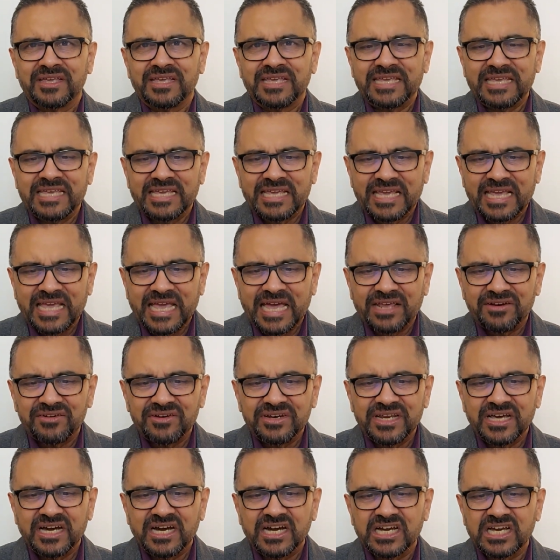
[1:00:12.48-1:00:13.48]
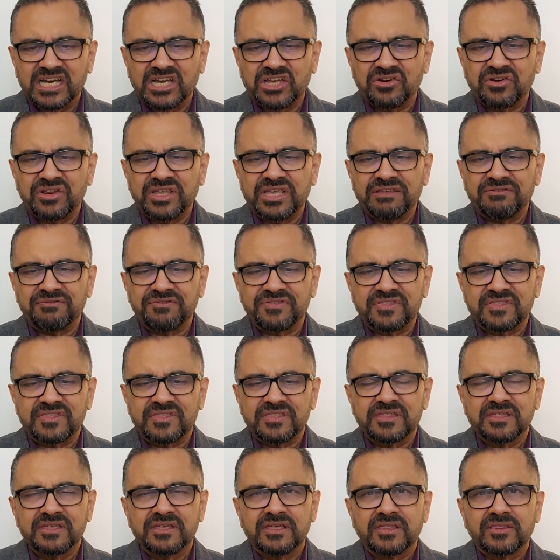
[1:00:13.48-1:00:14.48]
He carried our
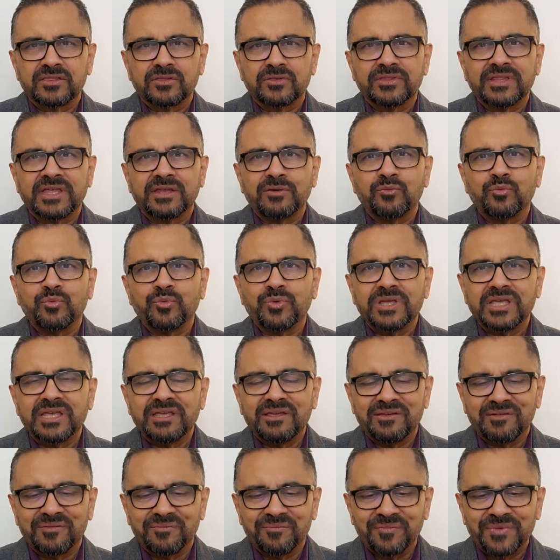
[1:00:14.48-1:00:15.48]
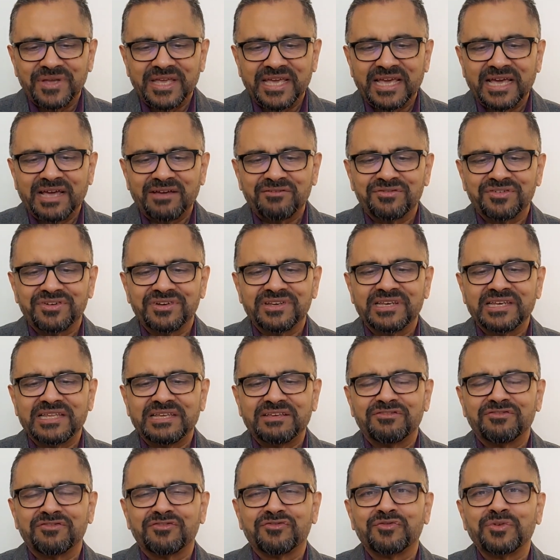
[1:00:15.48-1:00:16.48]
griefs so that we may have
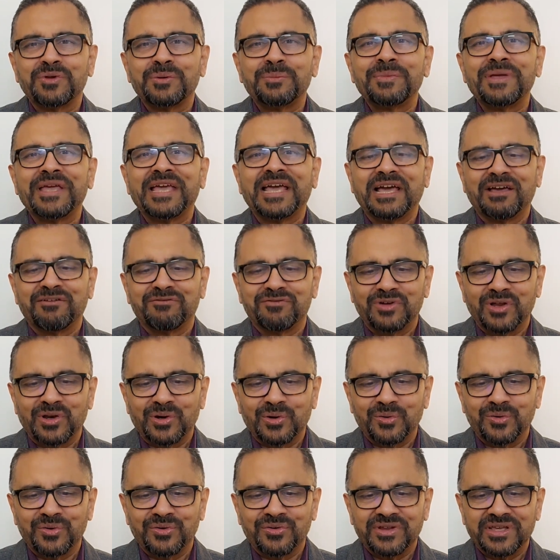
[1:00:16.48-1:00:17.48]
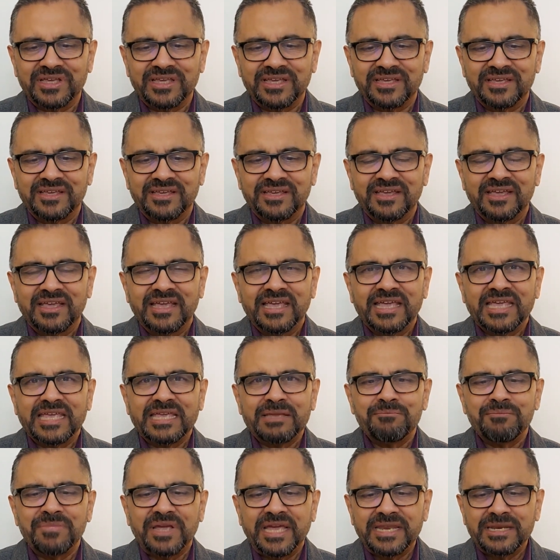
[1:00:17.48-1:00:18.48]
relief. We may have glory.
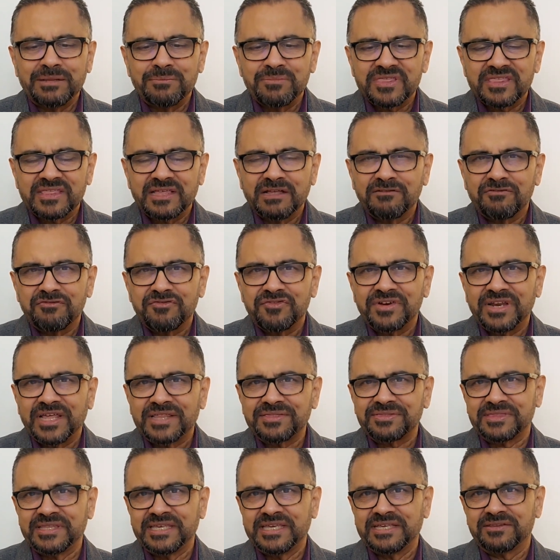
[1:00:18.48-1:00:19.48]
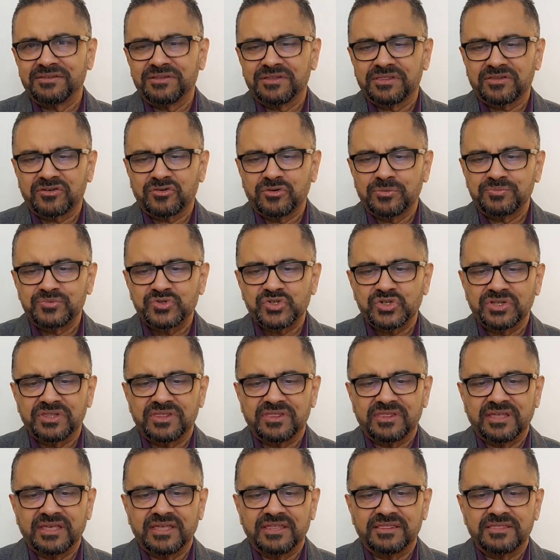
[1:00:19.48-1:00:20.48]
He made himself nothing, the scripture
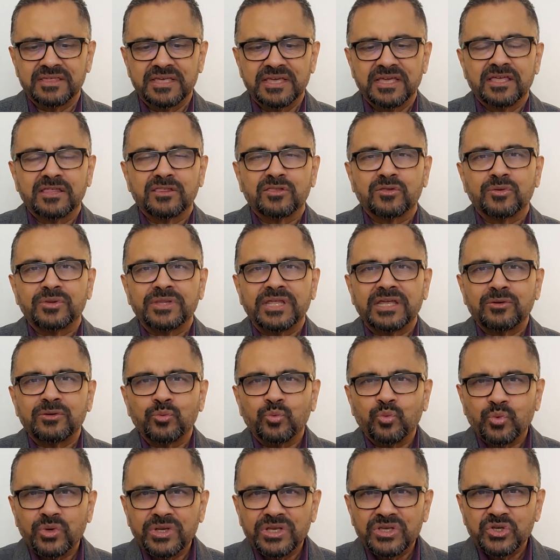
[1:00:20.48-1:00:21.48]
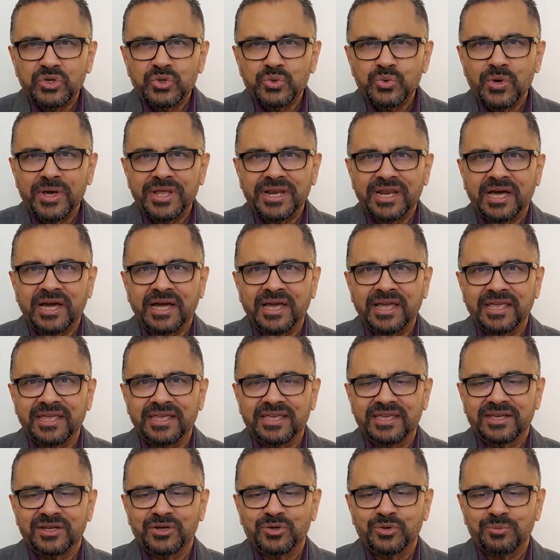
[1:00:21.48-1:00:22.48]
says, so that we, you and I,
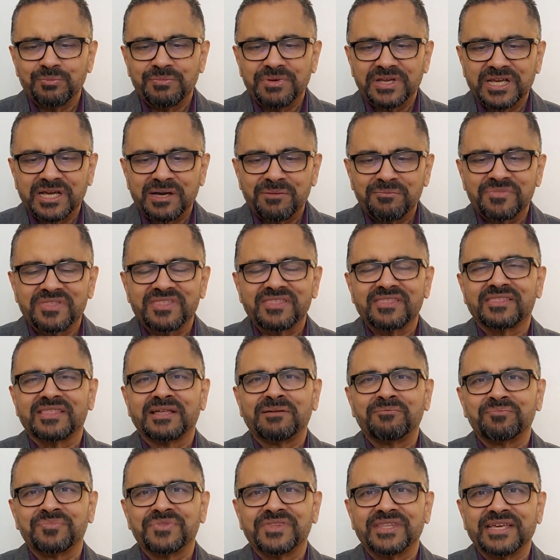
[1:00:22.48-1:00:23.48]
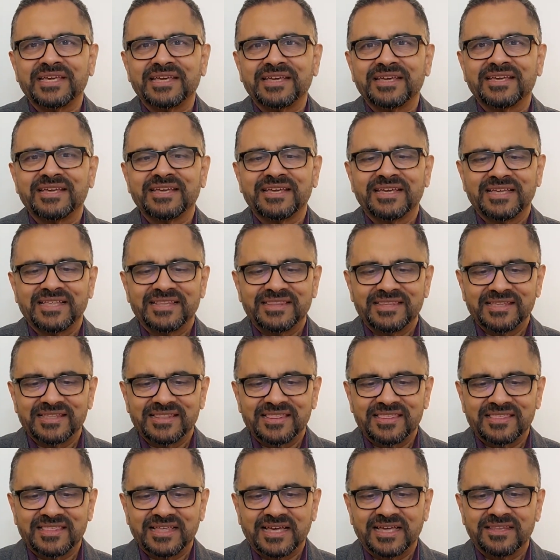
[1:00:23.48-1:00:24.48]
could become something, the
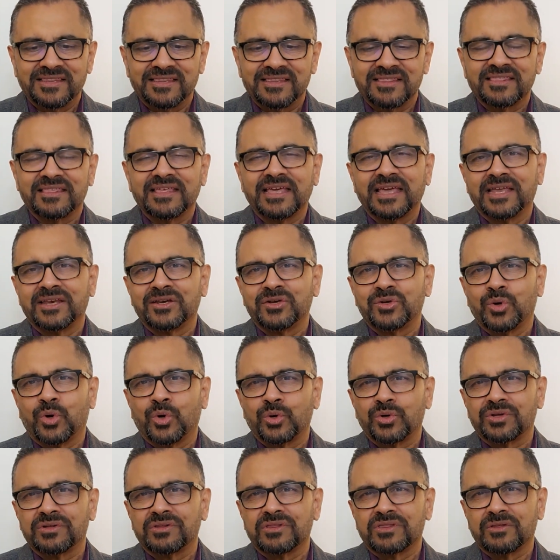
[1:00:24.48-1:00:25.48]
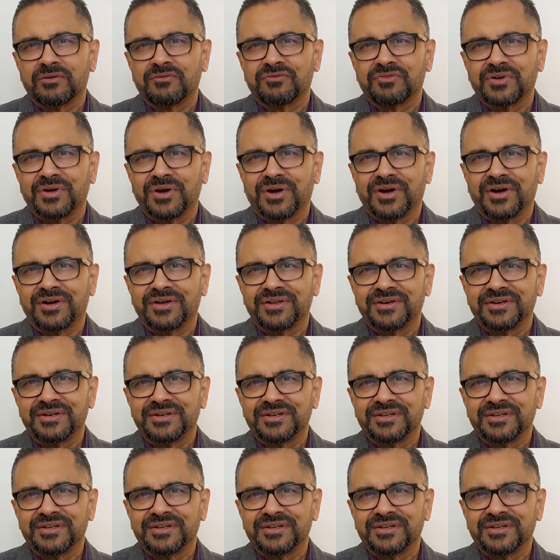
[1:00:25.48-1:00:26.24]
sons and daughters of God.